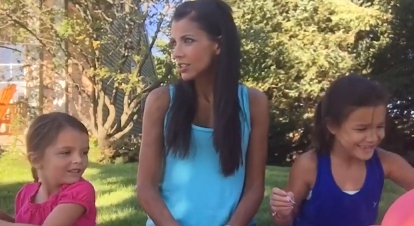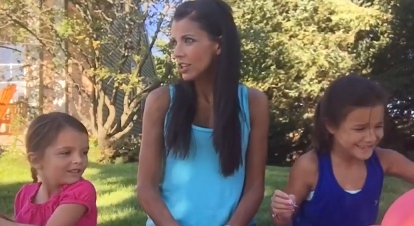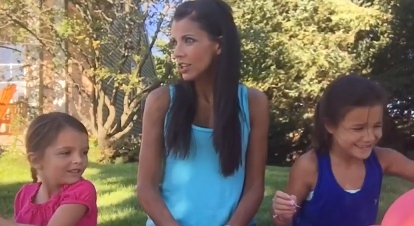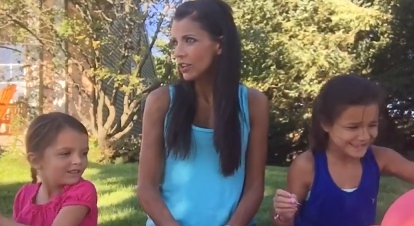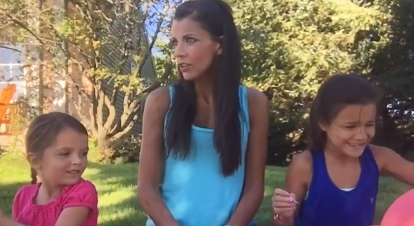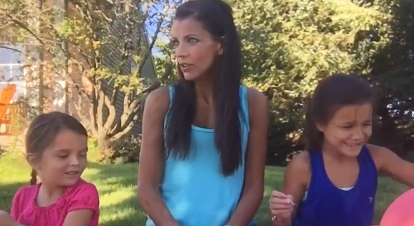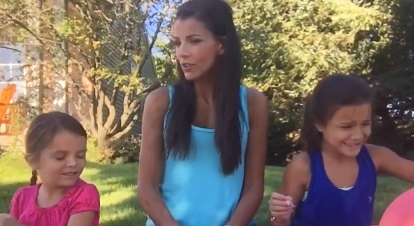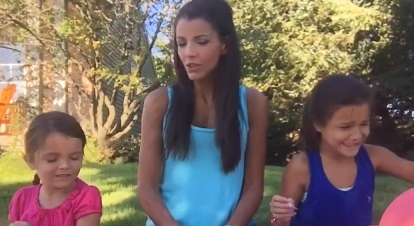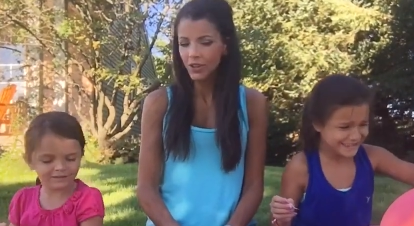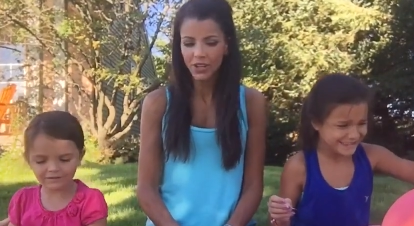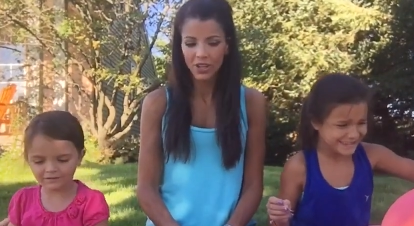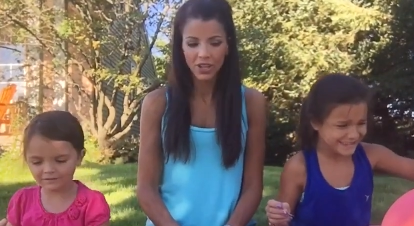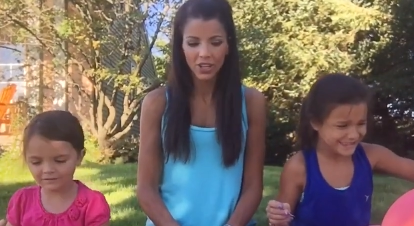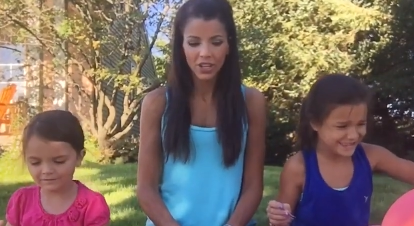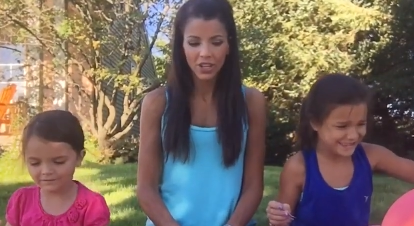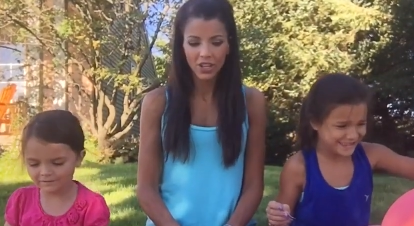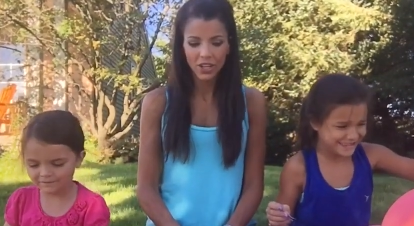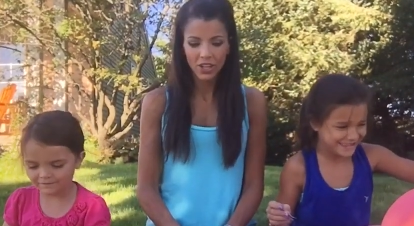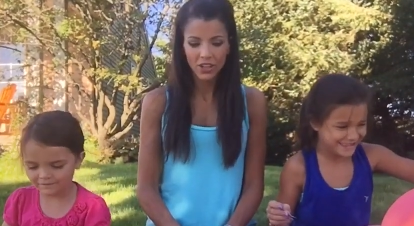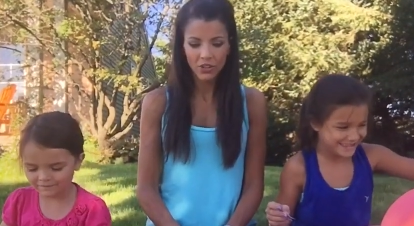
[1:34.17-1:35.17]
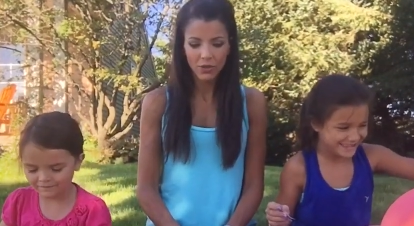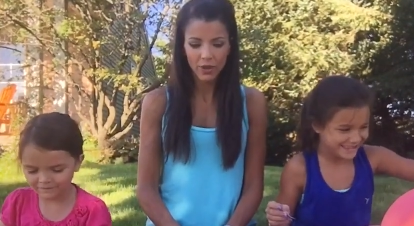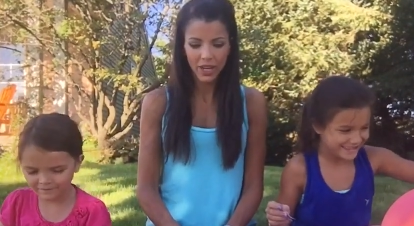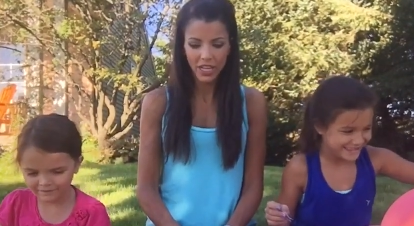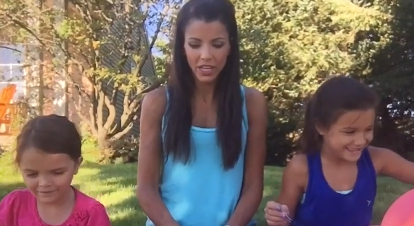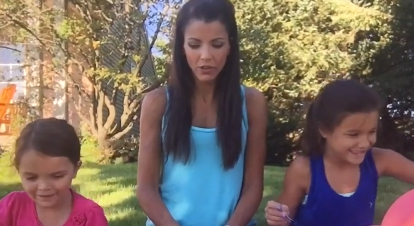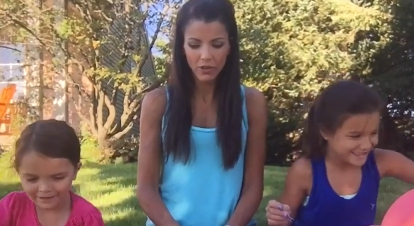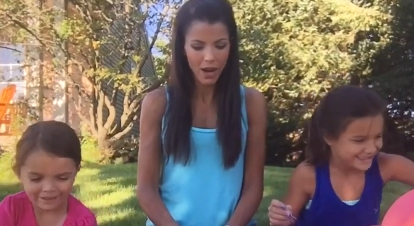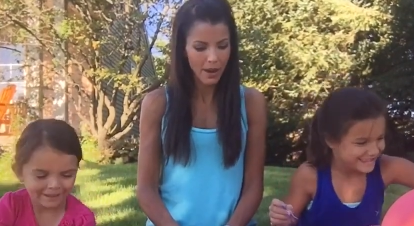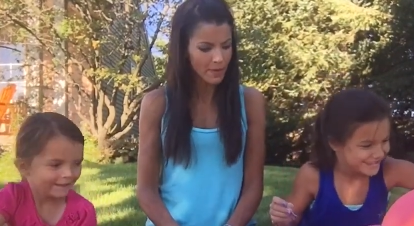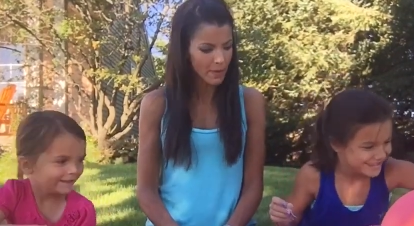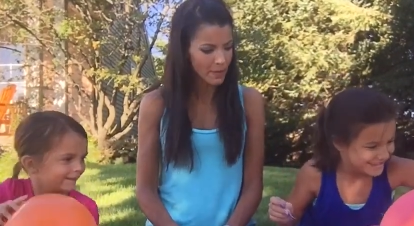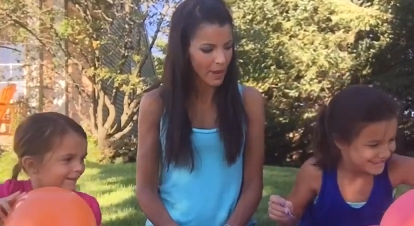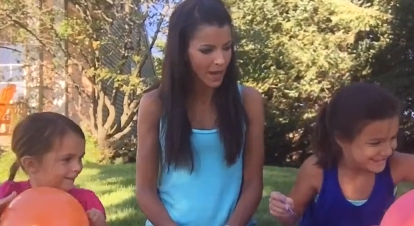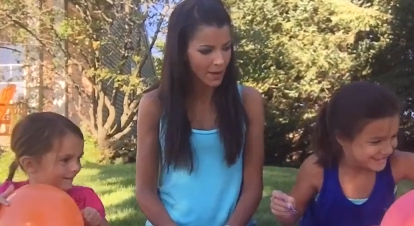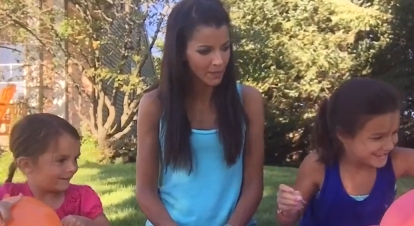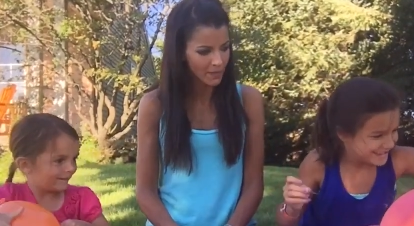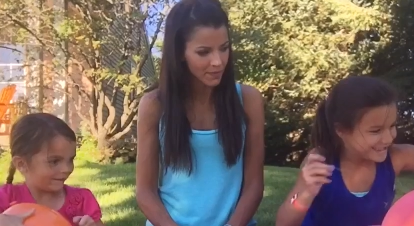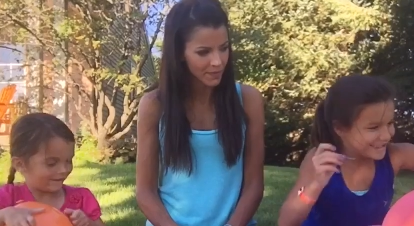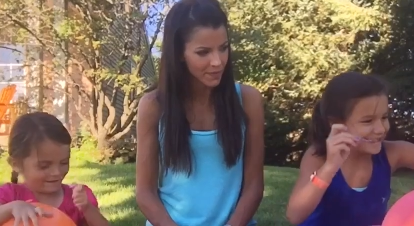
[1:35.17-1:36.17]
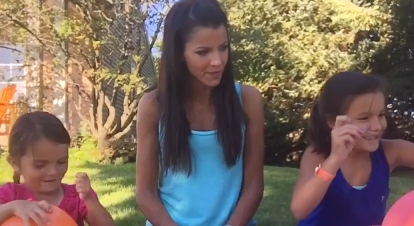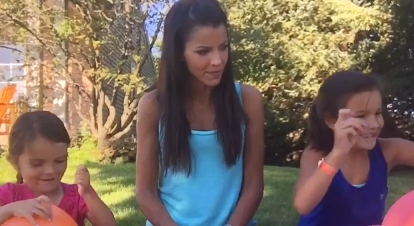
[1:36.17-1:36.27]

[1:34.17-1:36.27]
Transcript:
Speaker 1: 2, 3, grab and pop.